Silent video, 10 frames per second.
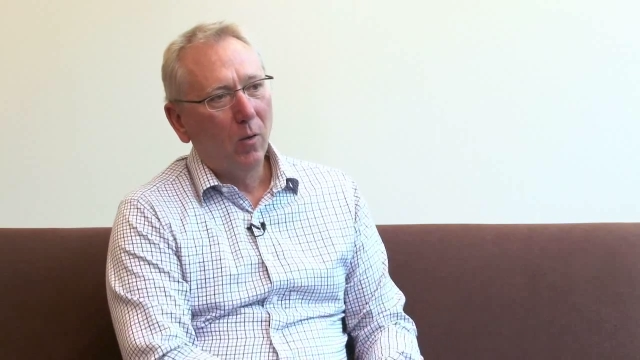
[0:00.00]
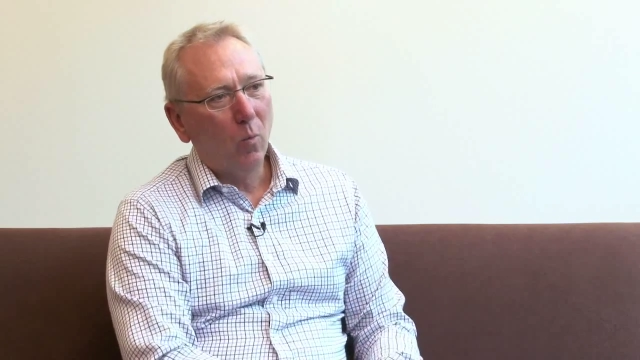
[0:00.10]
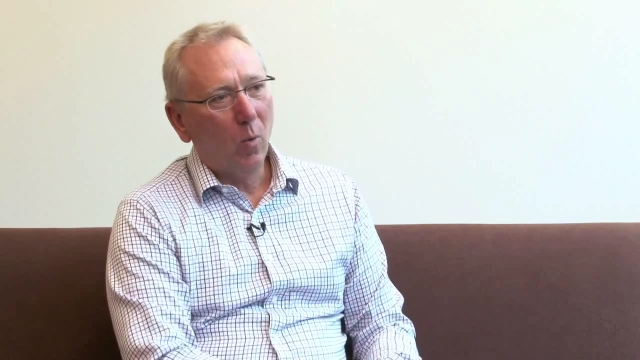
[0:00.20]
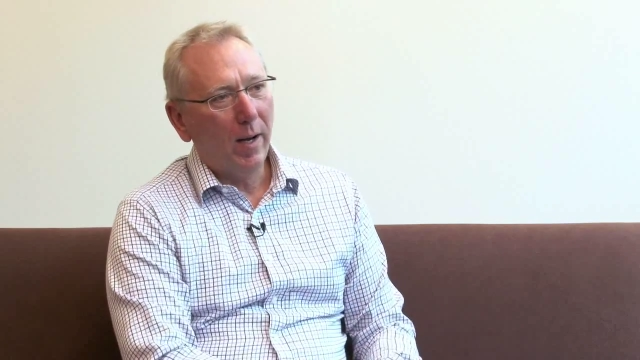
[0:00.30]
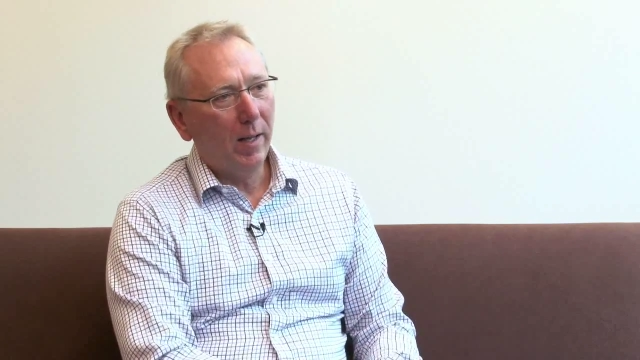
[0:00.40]

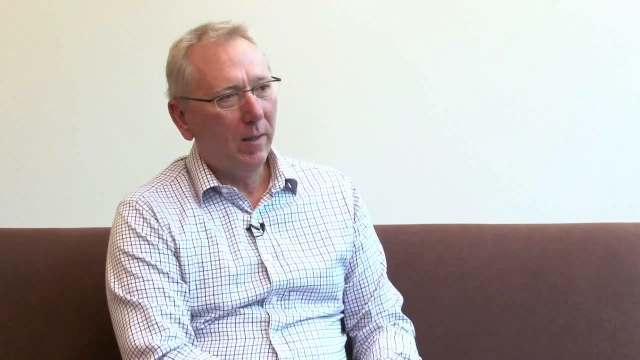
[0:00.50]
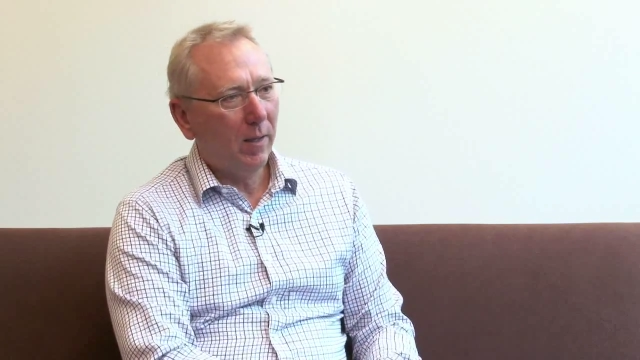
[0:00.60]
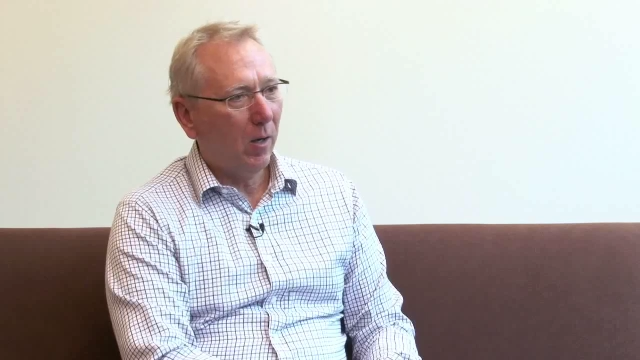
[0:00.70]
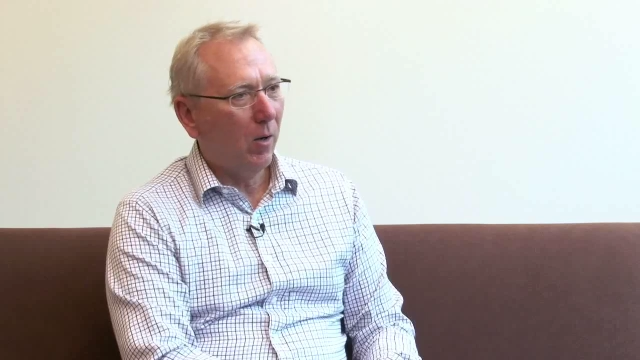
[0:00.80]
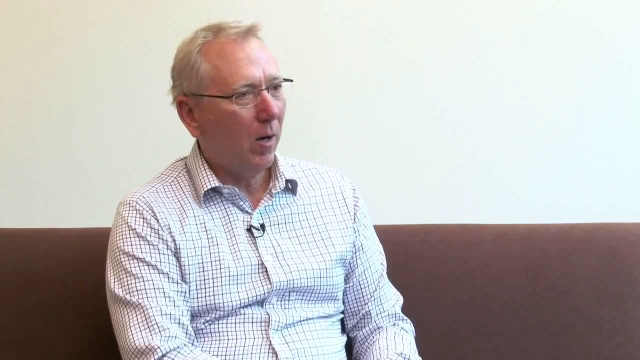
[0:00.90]
when
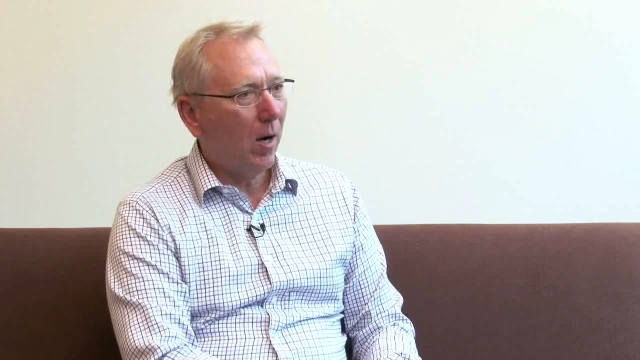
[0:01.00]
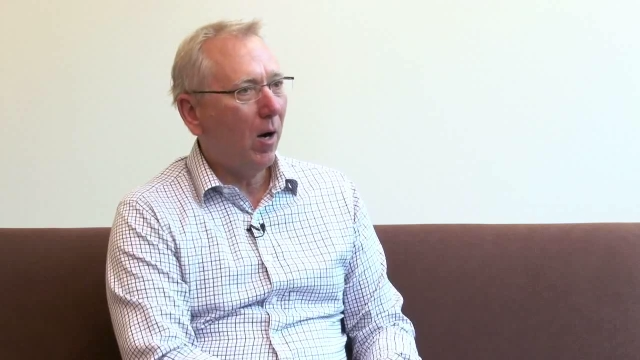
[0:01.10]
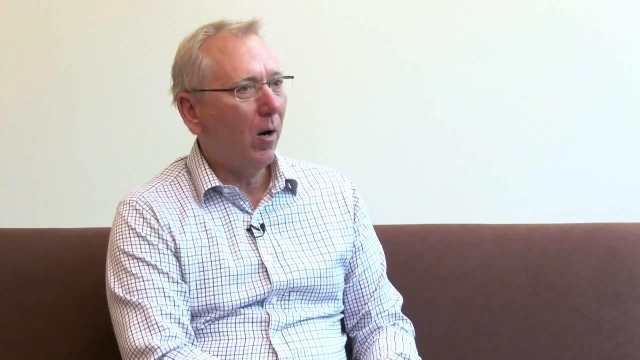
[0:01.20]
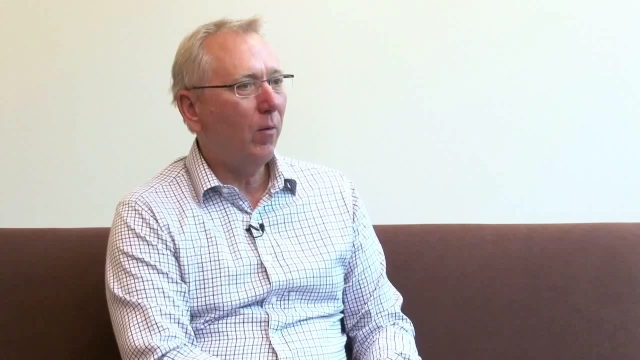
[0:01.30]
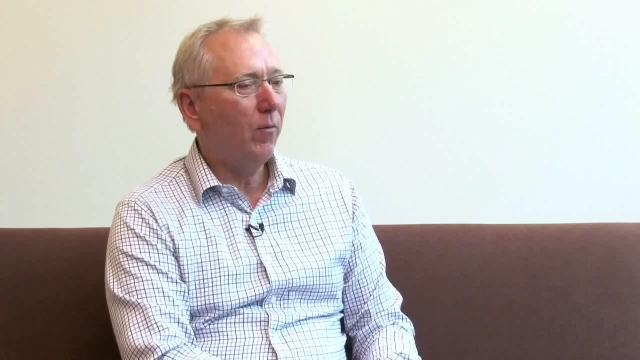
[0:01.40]
there
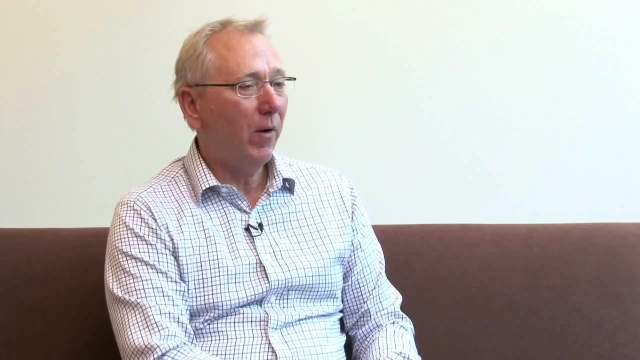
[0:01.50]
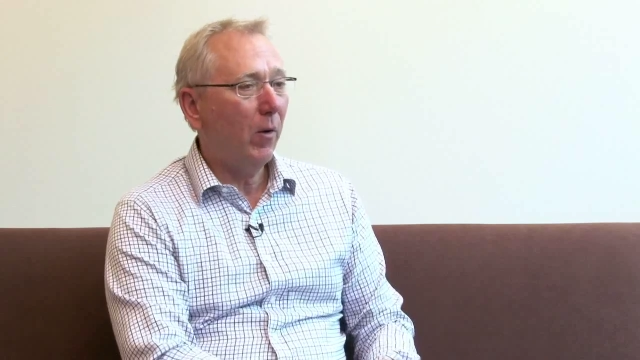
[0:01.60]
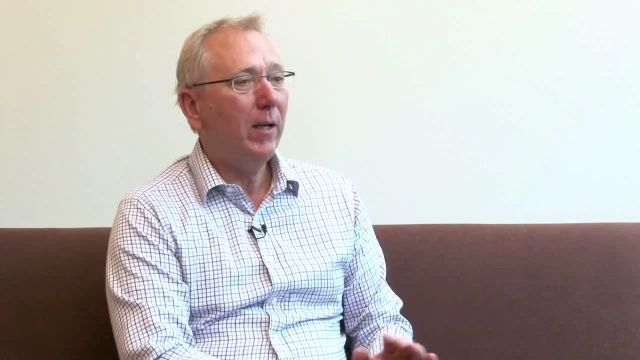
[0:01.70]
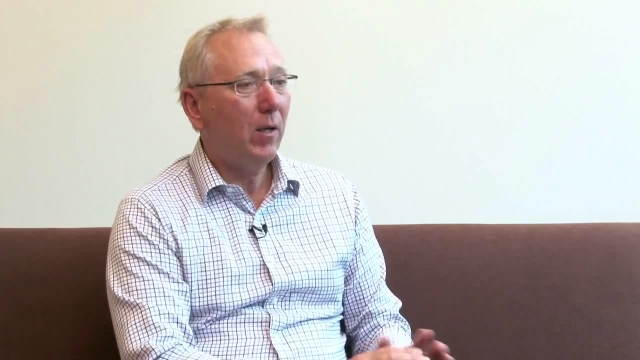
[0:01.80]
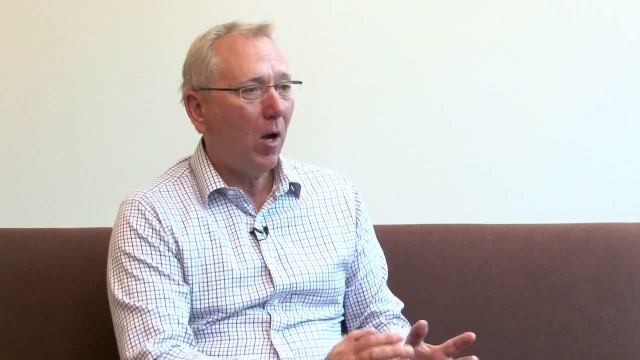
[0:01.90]
are
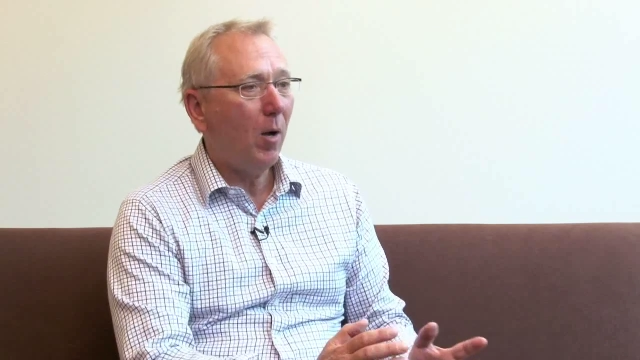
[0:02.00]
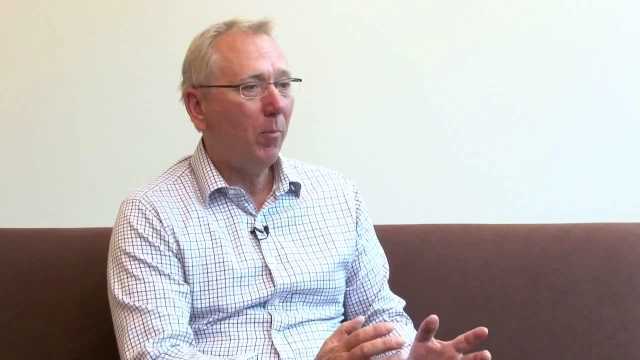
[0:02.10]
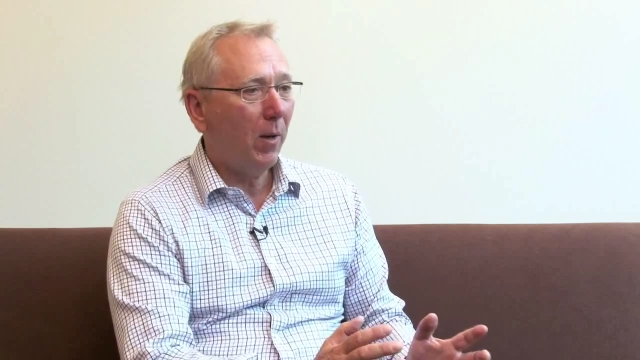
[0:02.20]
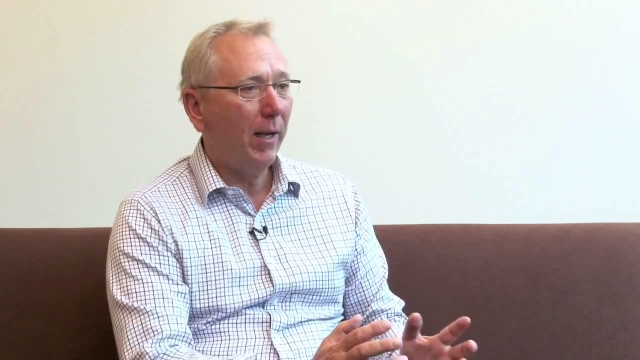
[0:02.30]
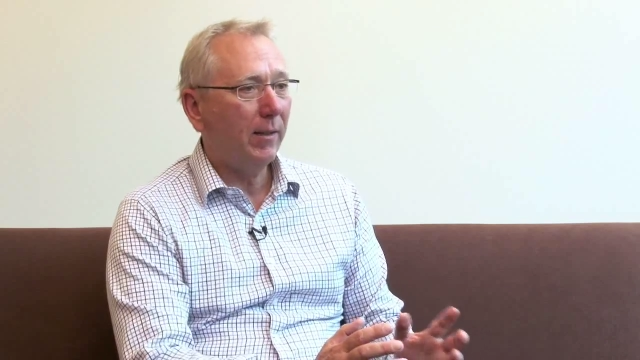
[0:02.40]
very
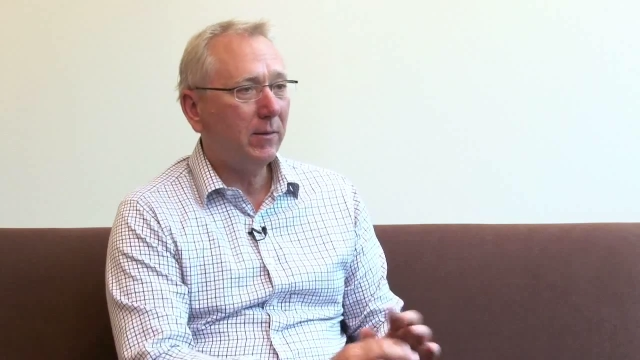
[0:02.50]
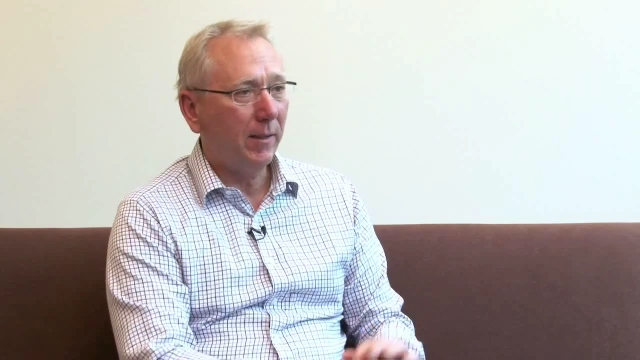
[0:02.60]
complex